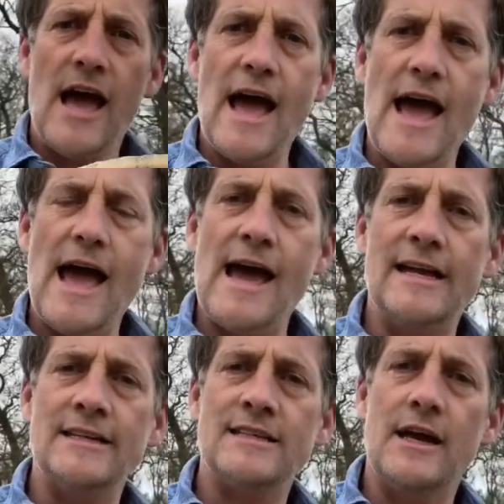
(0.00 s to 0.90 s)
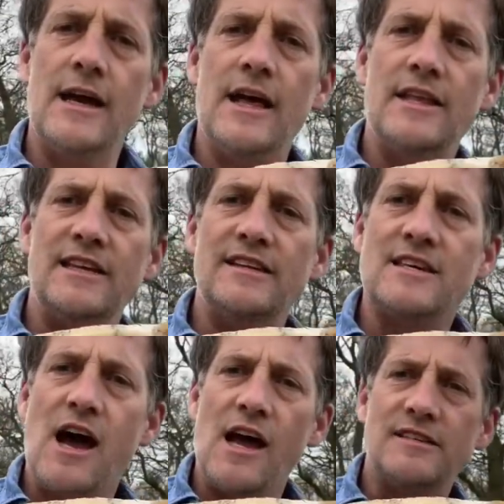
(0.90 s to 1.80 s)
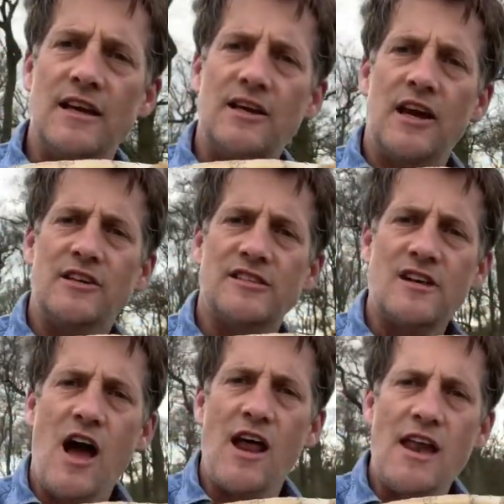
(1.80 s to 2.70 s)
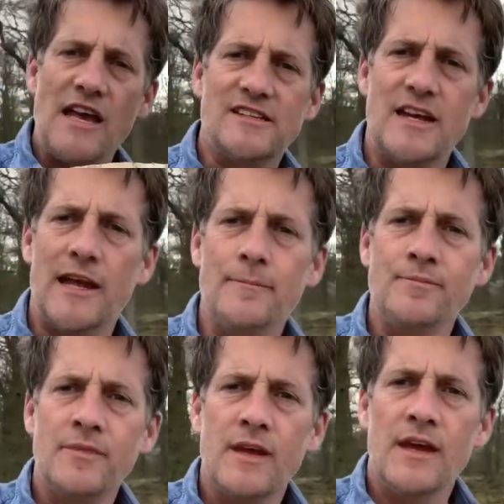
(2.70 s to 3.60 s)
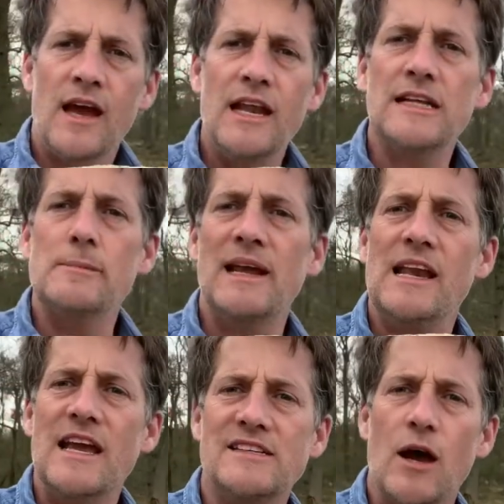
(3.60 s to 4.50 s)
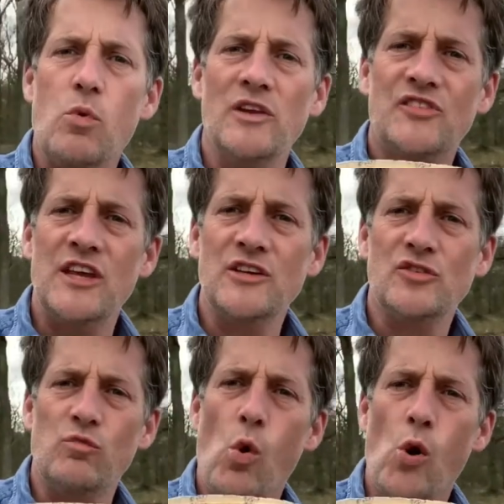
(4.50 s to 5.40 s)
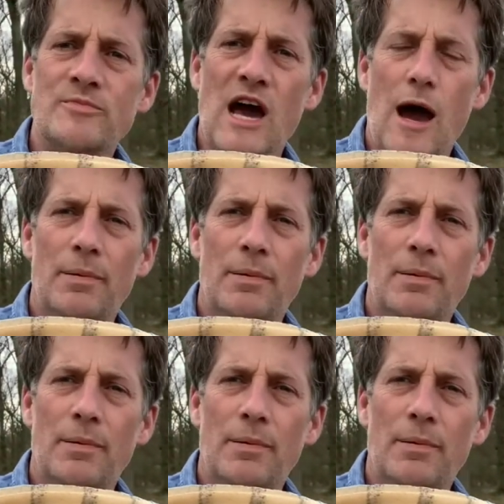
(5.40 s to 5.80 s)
and these guys are going to start nesting a little bit later, once things have warmed up.